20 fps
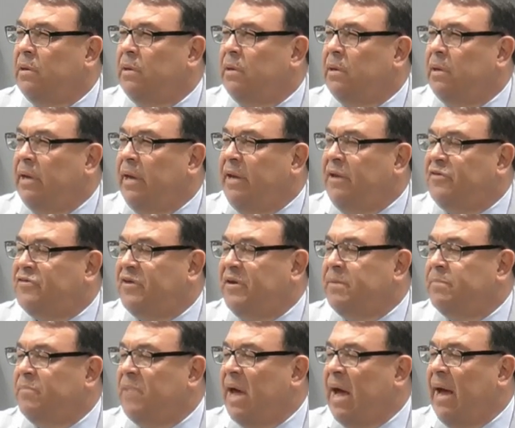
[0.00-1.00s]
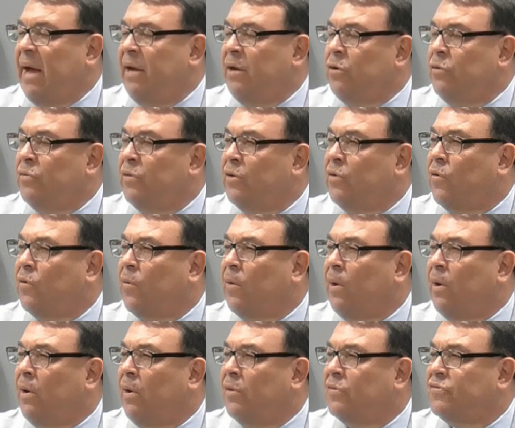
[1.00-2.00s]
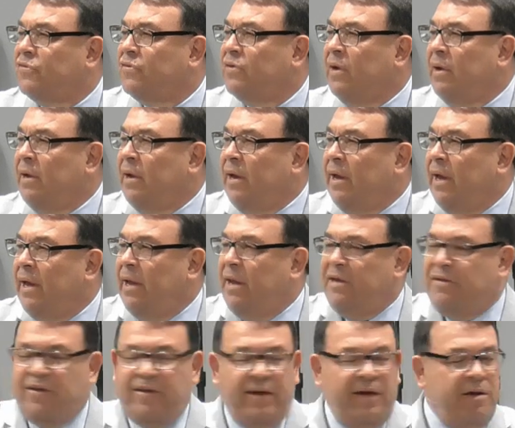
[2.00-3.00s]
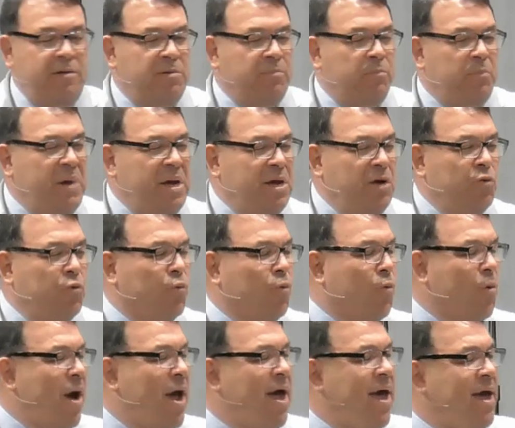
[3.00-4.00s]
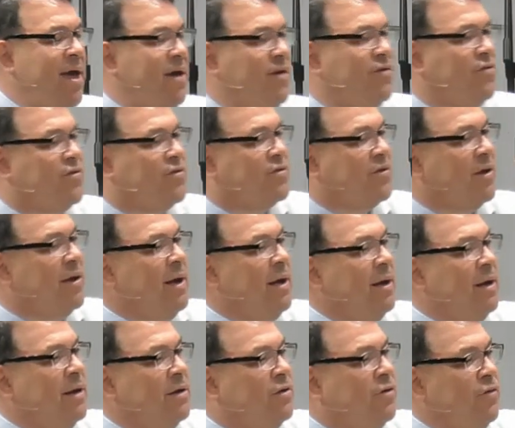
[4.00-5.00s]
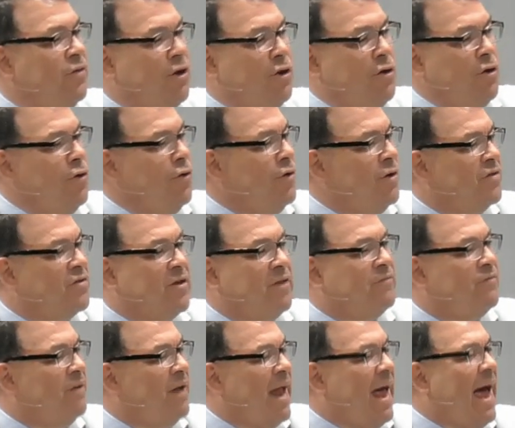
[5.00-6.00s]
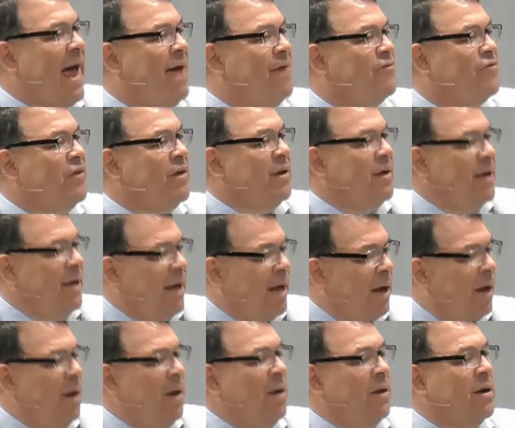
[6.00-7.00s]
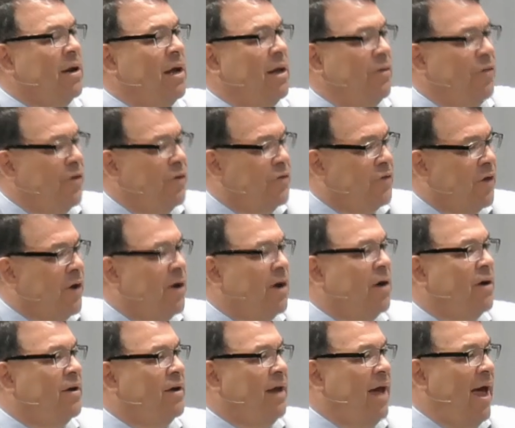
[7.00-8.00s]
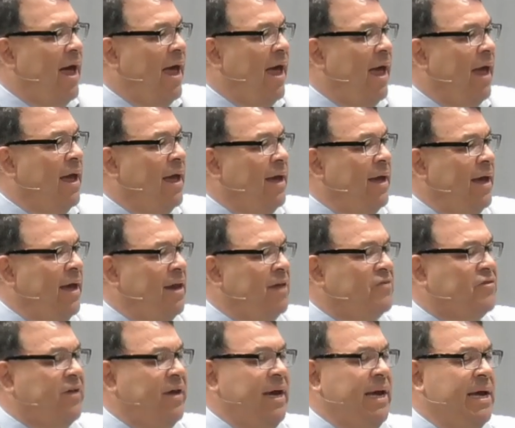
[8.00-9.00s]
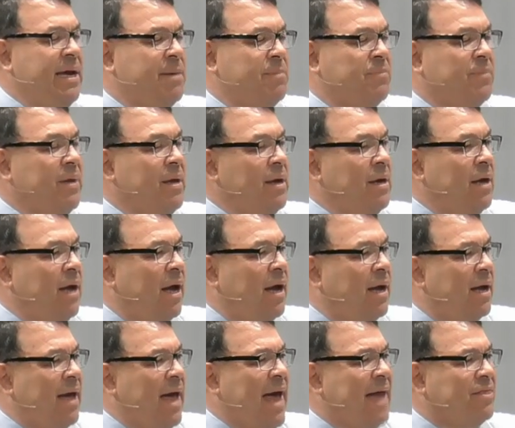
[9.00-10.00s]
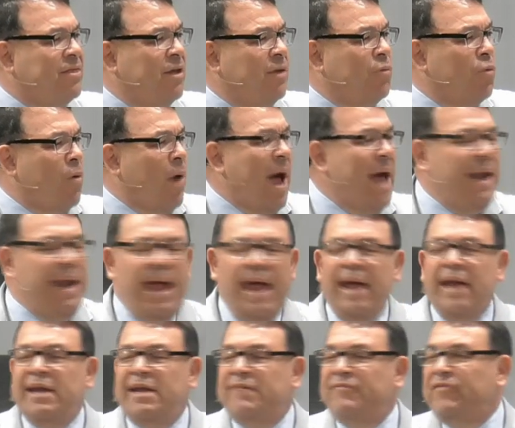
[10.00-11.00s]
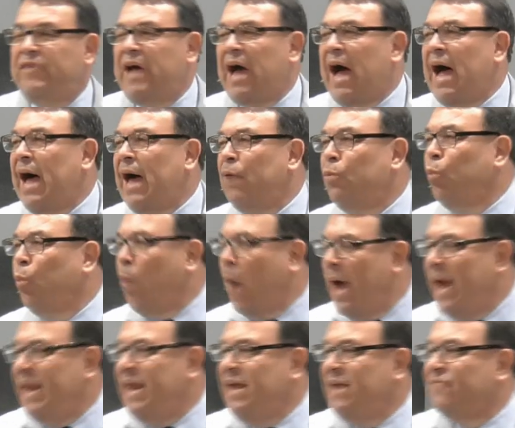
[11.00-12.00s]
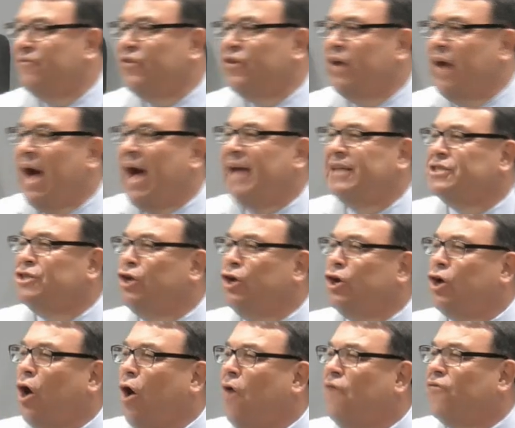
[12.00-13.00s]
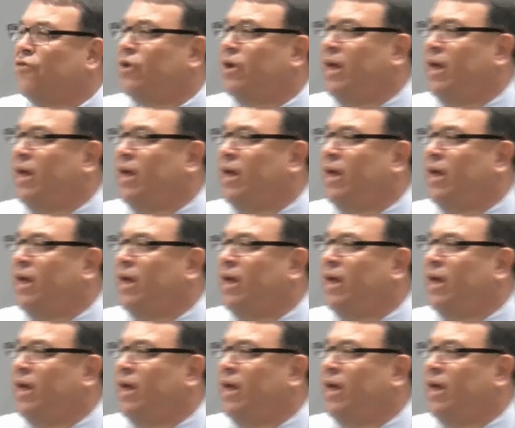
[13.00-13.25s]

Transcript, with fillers: It is him dying on the cross. It is him being raised to the newness of life on the third day. It is him at the right hand of God, waiting for God to look over to